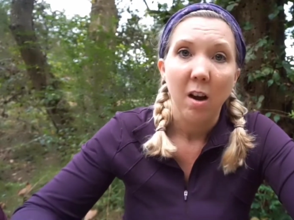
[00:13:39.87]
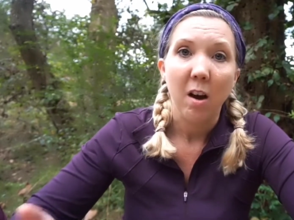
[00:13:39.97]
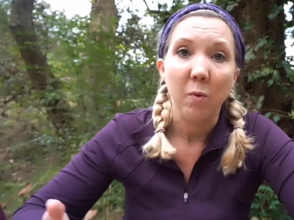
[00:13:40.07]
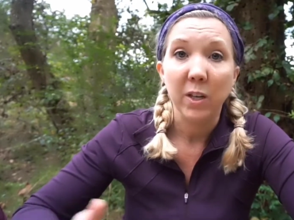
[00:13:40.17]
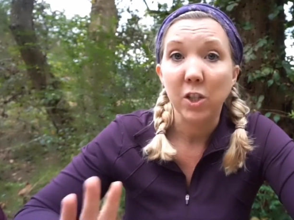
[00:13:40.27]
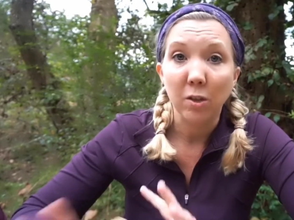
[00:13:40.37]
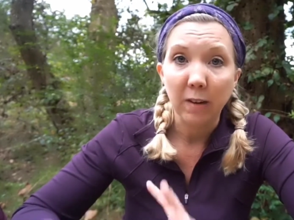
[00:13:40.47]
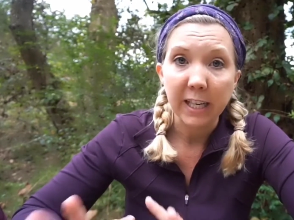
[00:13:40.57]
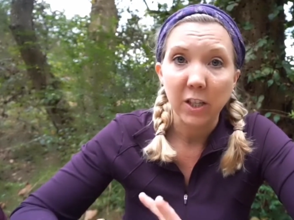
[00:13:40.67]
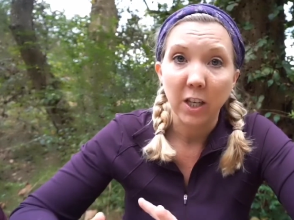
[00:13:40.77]
on which
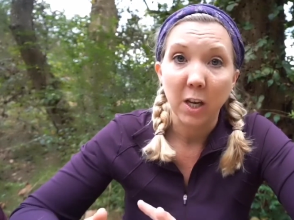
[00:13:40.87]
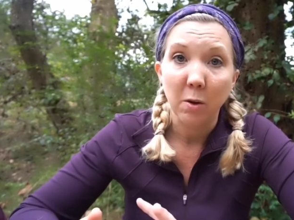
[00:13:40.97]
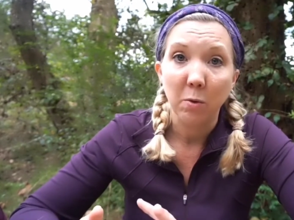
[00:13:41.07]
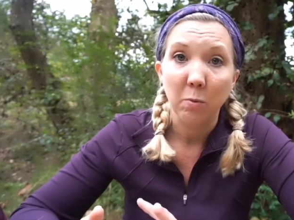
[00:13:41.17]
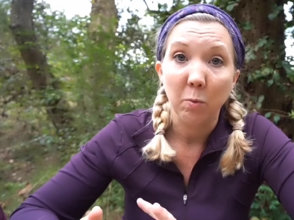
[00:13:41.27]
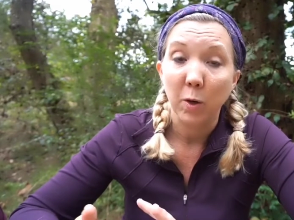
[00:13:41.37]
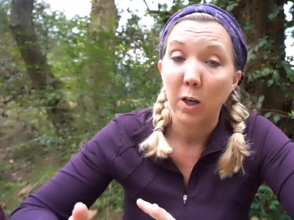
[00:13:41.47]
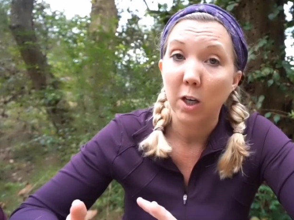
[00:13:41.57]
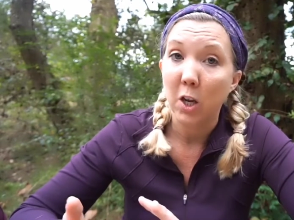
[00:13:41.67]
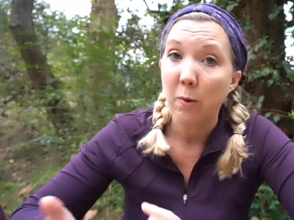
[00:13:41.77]
direction
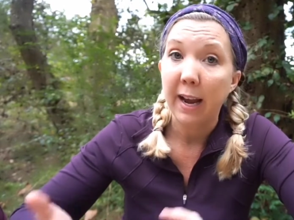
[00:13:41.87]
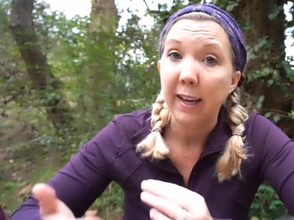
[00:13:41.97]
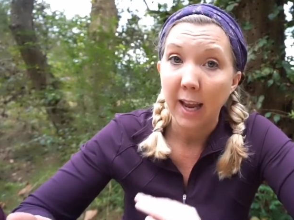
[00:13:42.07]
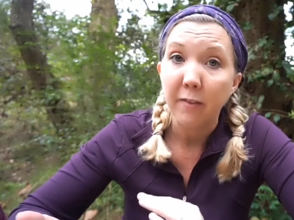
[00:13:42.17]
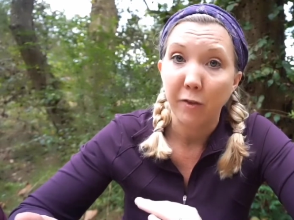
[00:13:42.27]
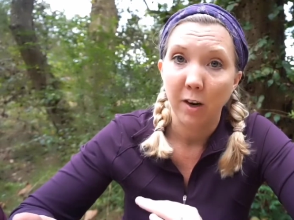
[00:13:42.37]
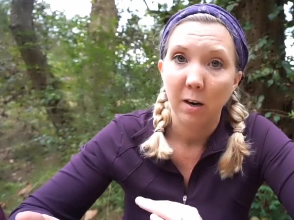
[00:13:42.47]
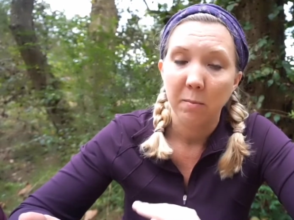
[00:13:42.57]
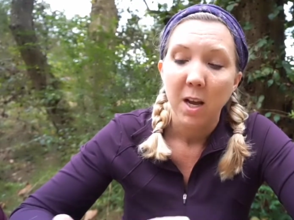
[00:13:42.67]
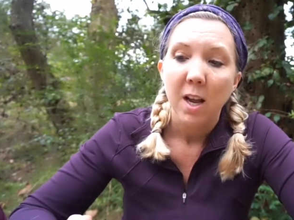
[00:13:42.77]
you had came from.